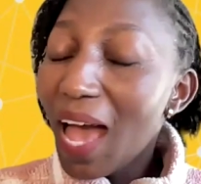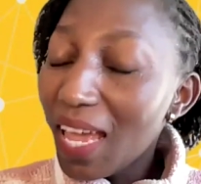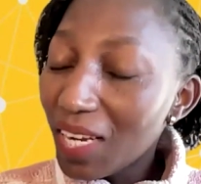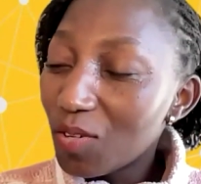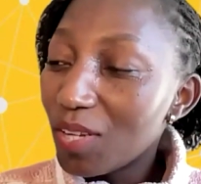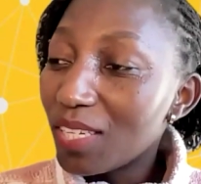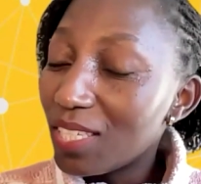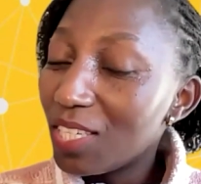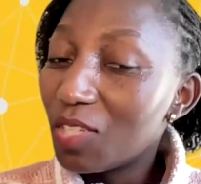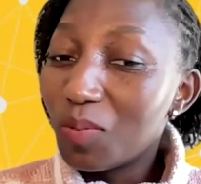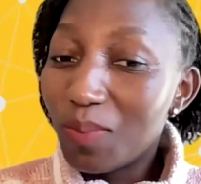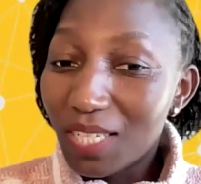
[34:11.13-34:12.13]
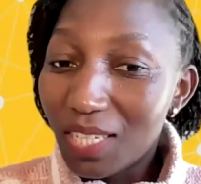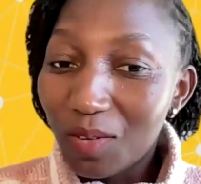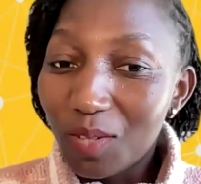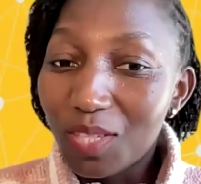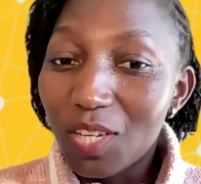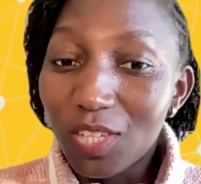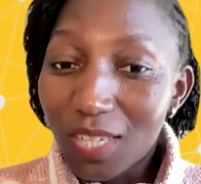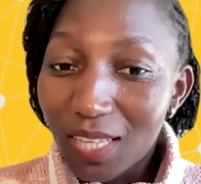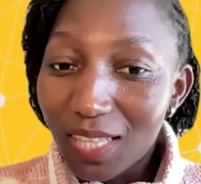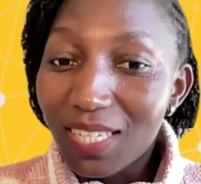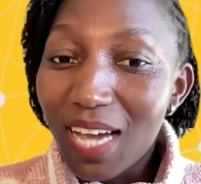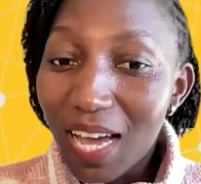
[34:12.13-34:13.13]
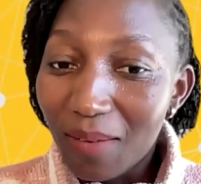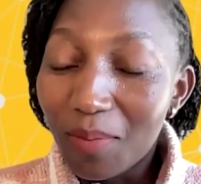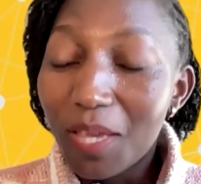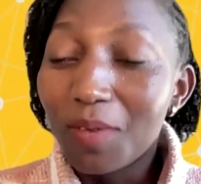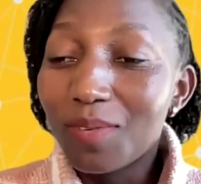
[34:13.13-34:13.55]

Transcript: I actually didn't do much negotiation at the time.